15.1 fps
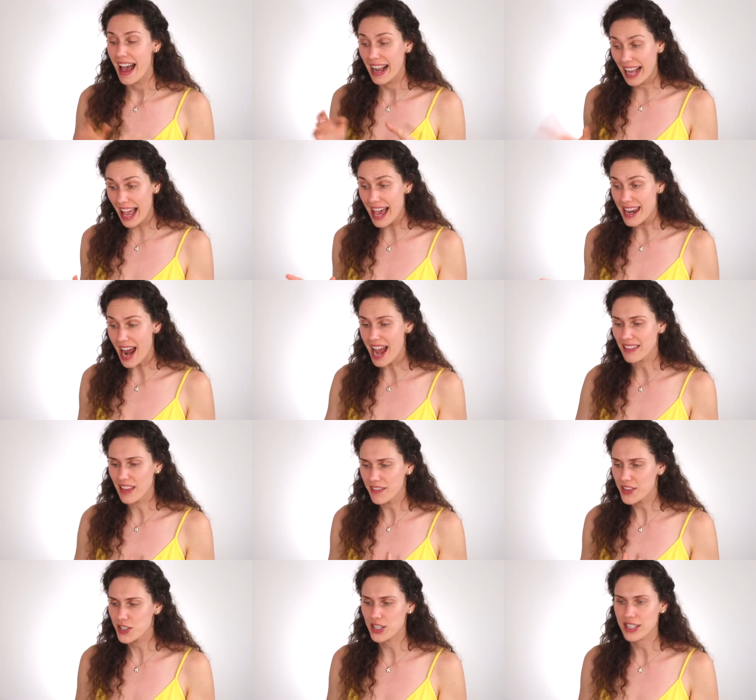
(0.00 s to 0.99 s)
Again, I
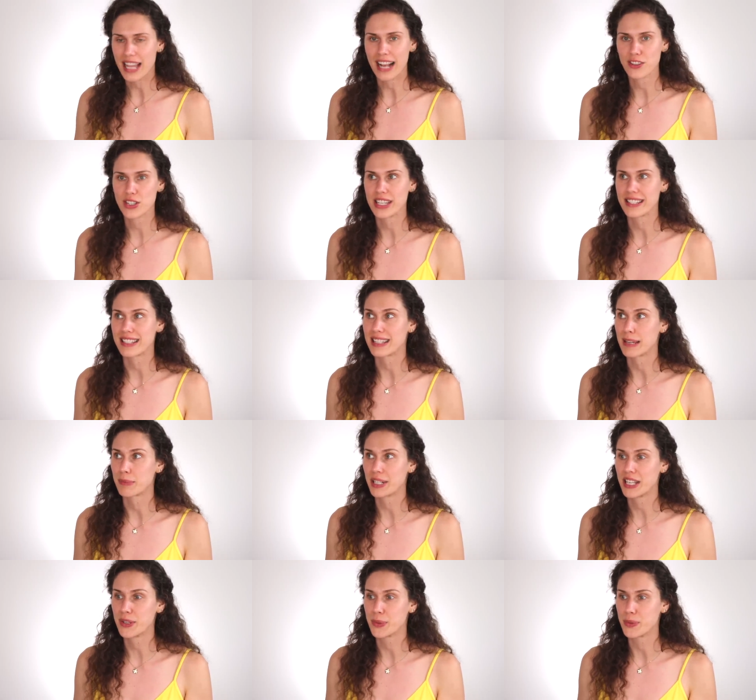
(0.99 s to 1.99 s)
love that she's actually a
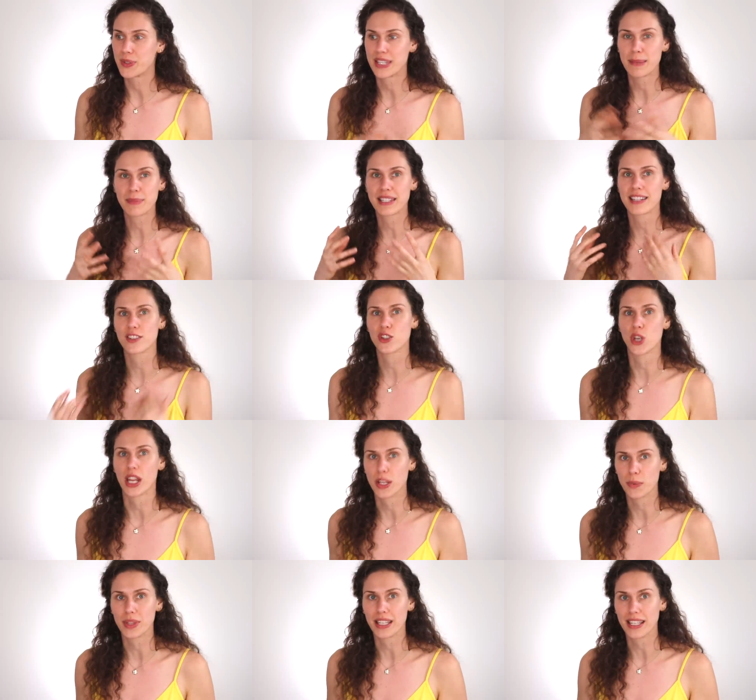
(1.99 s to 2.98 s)
celebrity who seems to
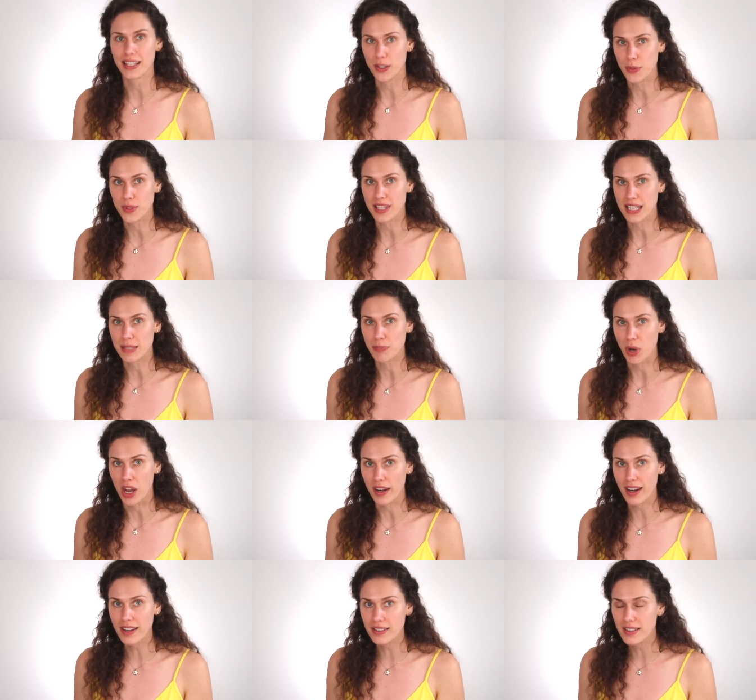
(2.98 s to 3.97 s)
genuinely use these
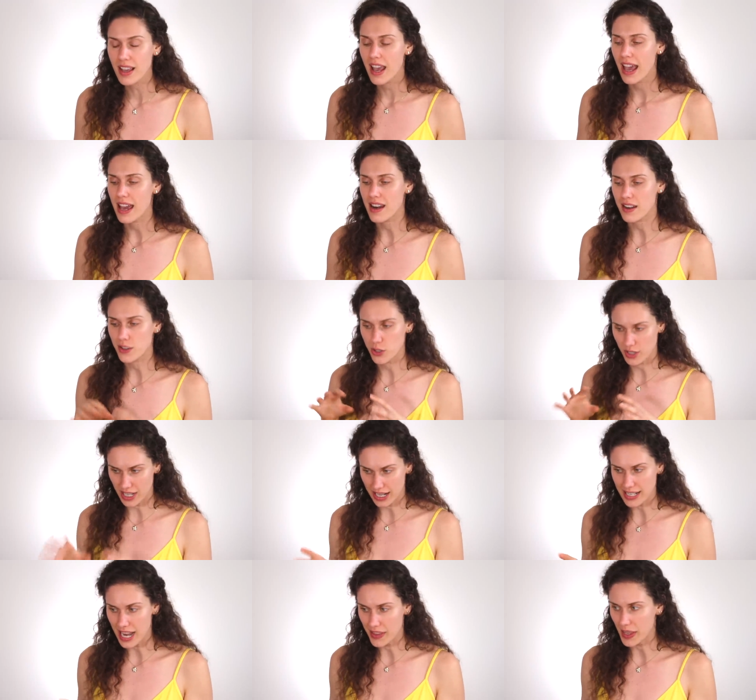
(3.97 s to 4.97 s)
products and
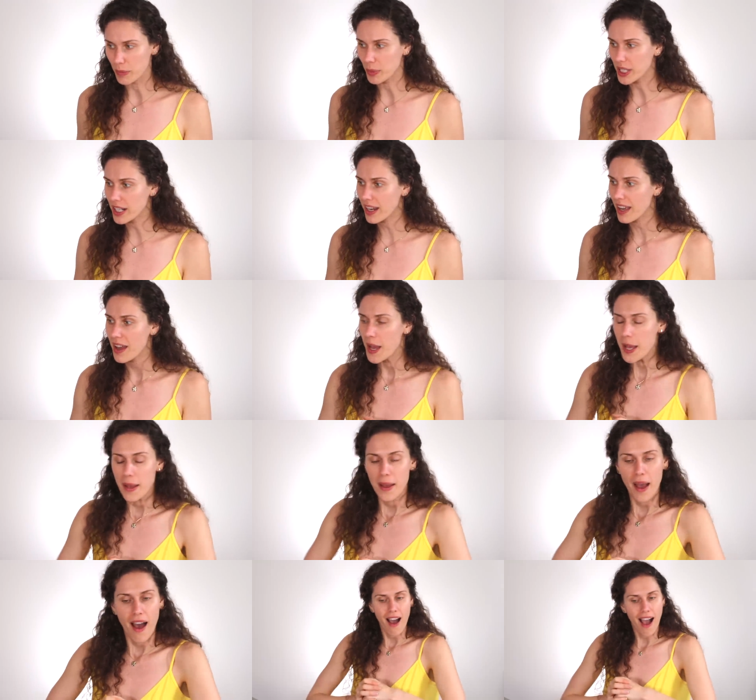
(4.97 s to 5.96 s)
understand how they work.
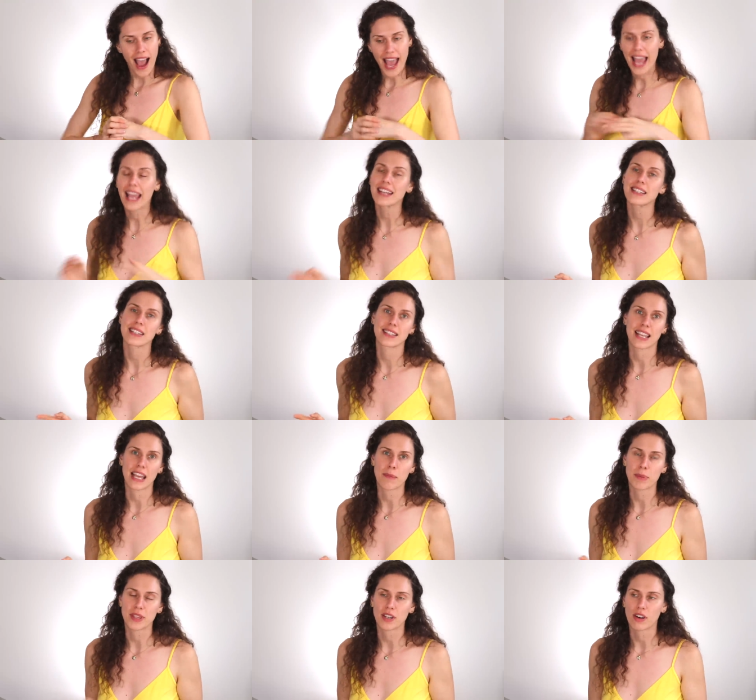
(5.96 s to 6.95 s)
I hate to say
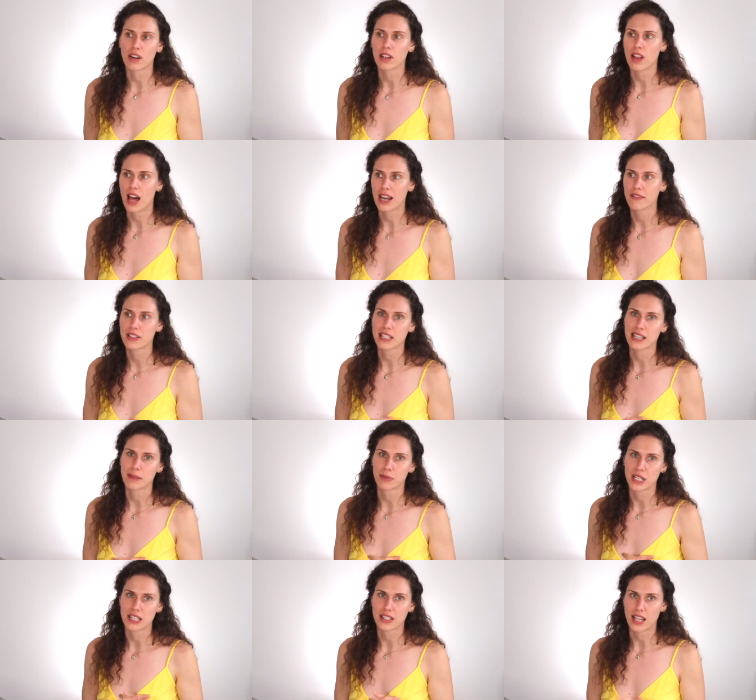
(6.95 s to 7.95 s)
it, but there are a lot of
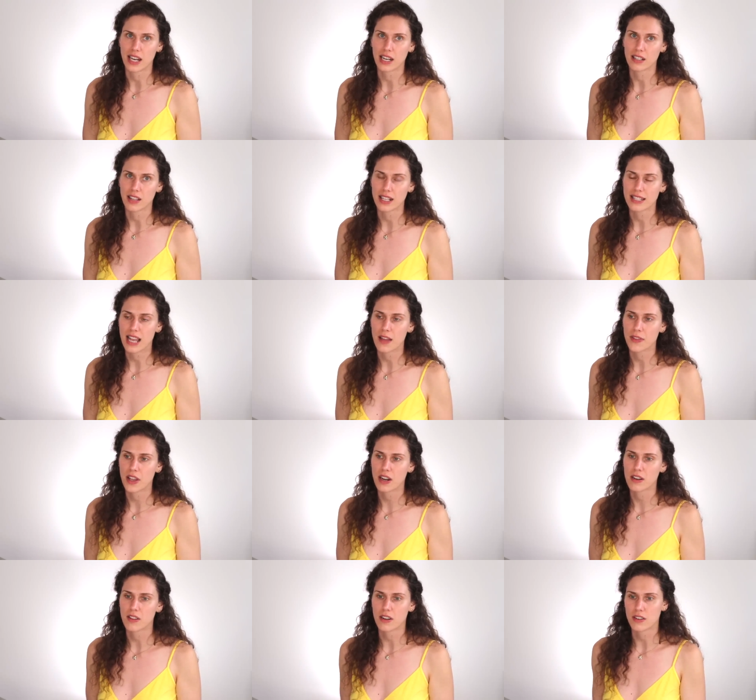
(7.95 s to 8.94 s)
celebrity skincare lines out
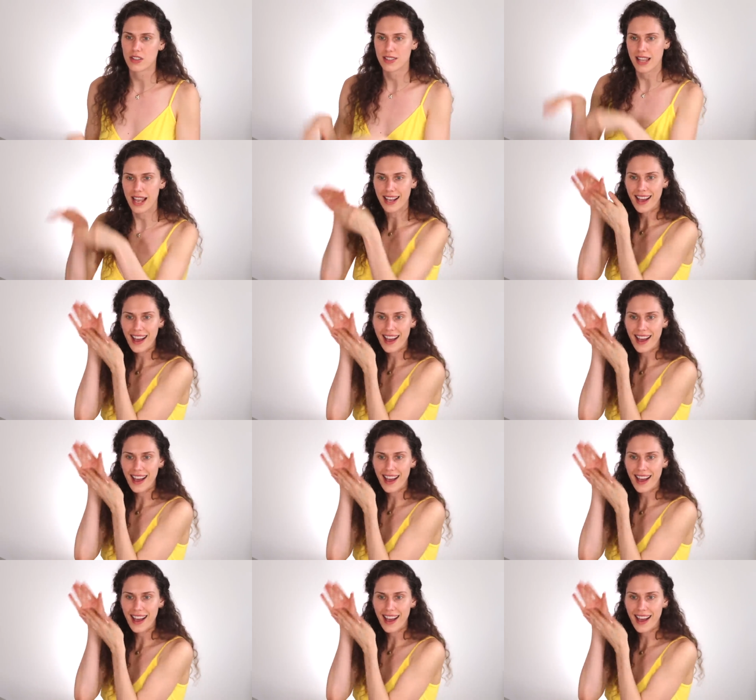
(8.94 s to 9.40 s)
there that are just like,